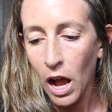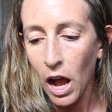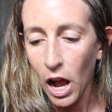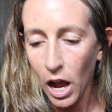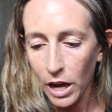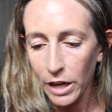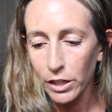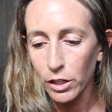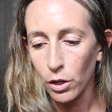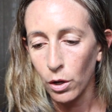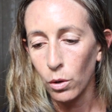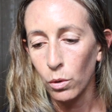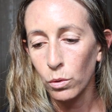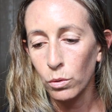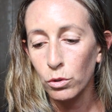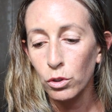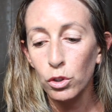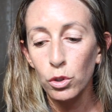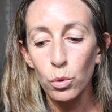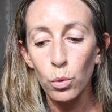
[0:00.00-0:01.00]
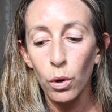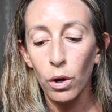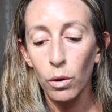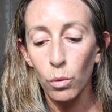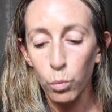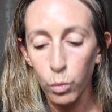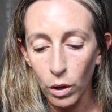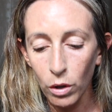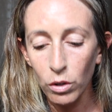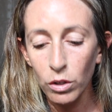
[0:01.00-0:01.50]
I know, you
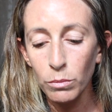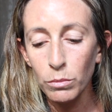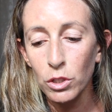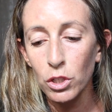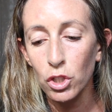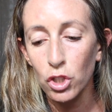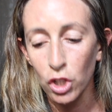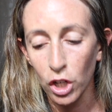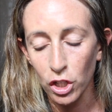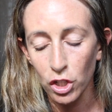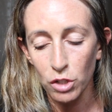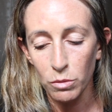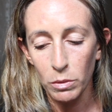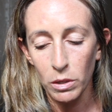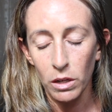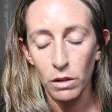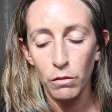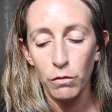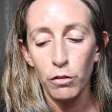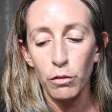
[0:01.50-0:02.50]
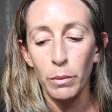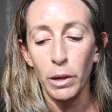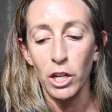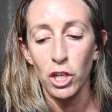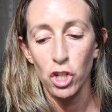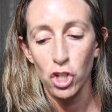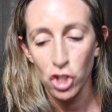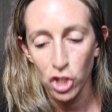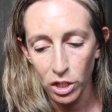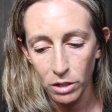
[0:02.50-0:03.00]
are welcome to judge me for my
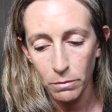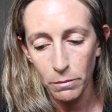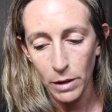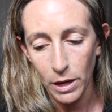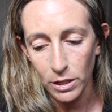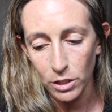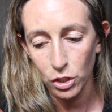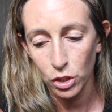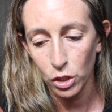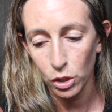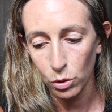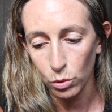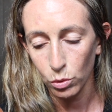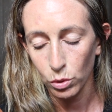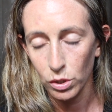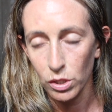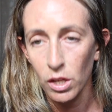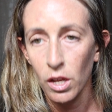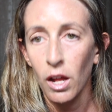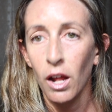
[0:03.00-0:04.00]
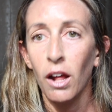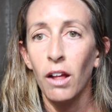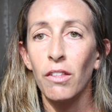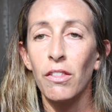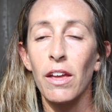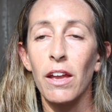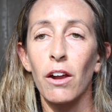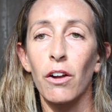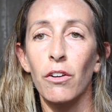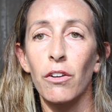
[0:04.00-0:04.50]
sheet mask use.
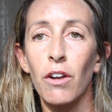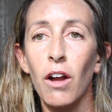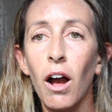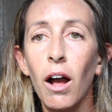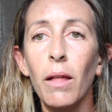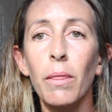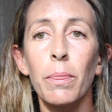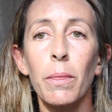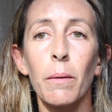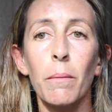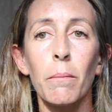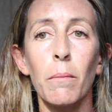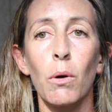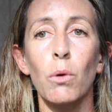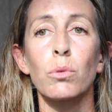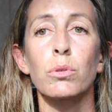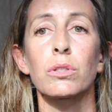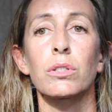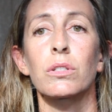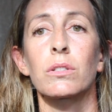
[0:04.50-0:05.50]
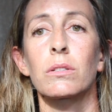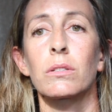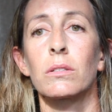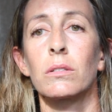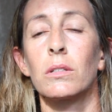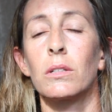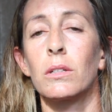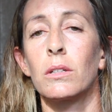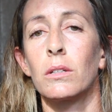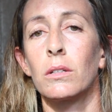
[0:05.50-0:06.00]
They are not the most
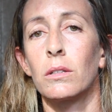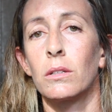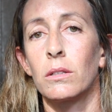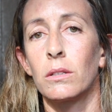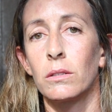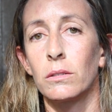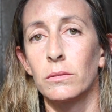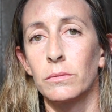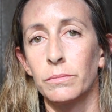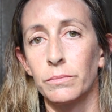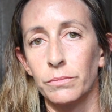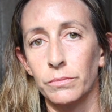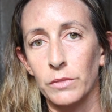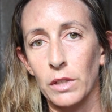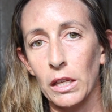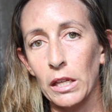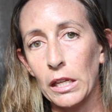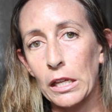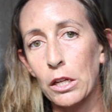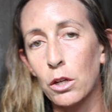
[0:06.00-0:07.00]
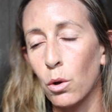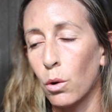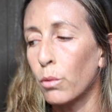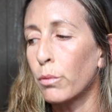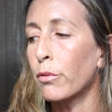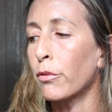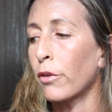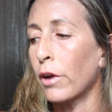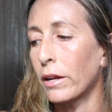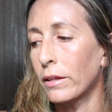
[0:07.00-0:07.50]

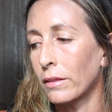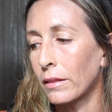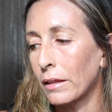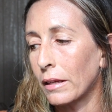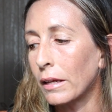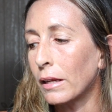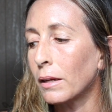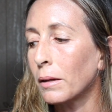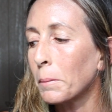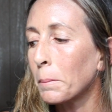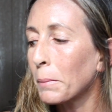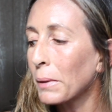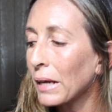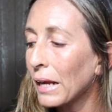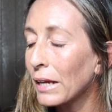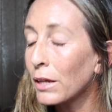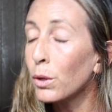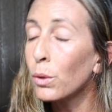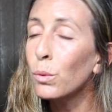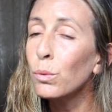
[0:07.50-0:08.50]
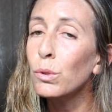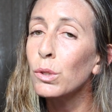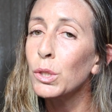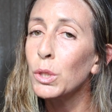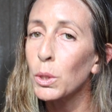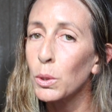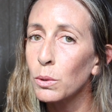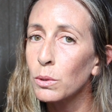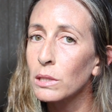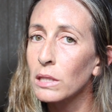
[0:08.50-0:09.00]
eco-friendly, but I don't
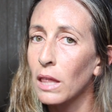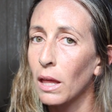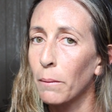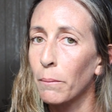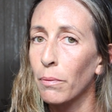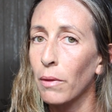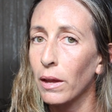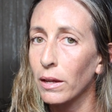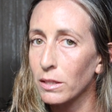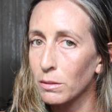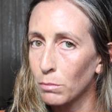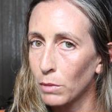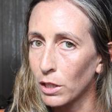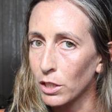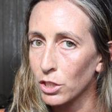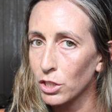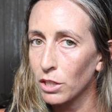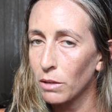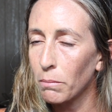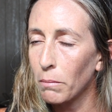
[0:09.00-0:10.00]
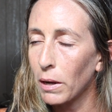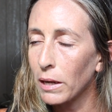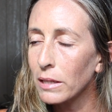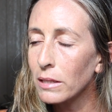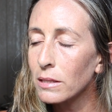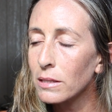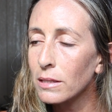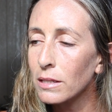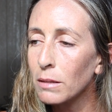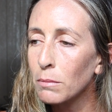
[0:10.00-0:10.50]
use them as much. It
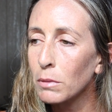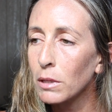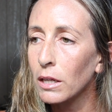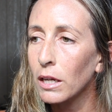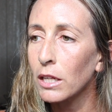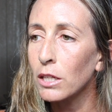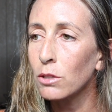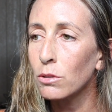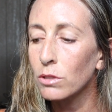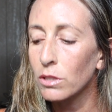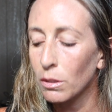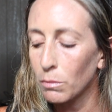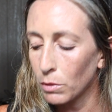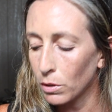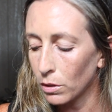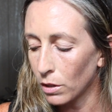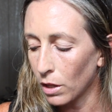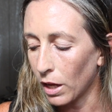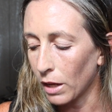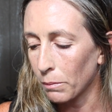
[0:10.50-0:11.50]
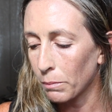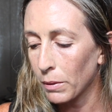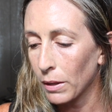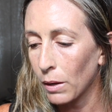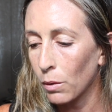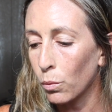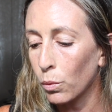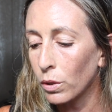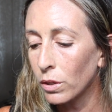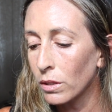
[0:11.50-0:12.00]
might seem like I use them a lot, but
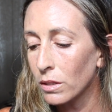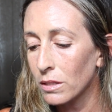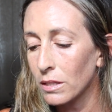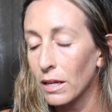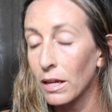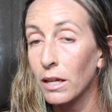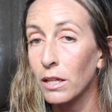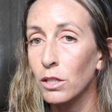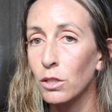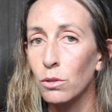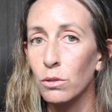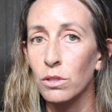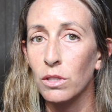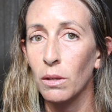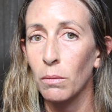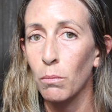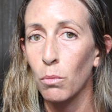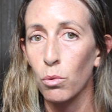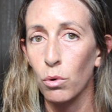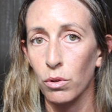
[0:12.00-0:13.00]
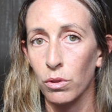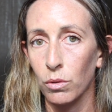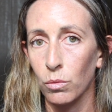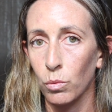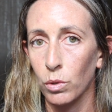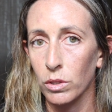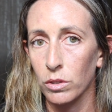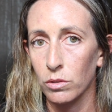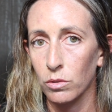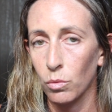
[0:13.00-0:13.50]
I wouldn't say I use them more than
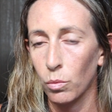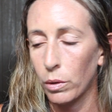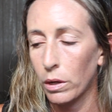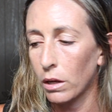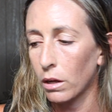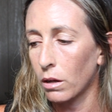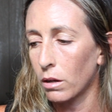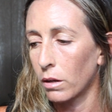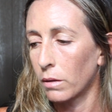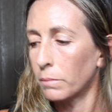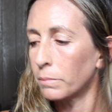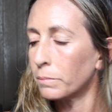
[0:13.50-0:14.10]
once a week.